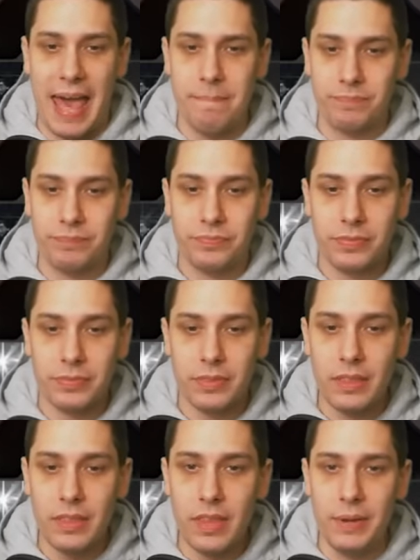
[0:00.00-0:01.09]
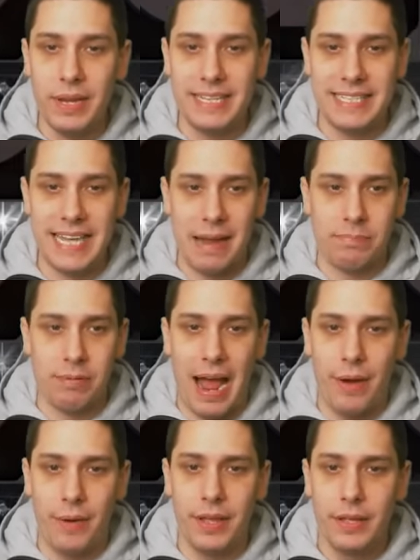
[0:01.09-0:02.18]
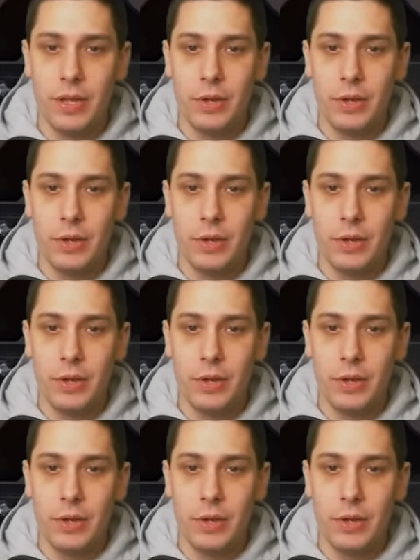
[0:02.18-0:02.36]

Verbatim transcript: that. Get a Zach Brown.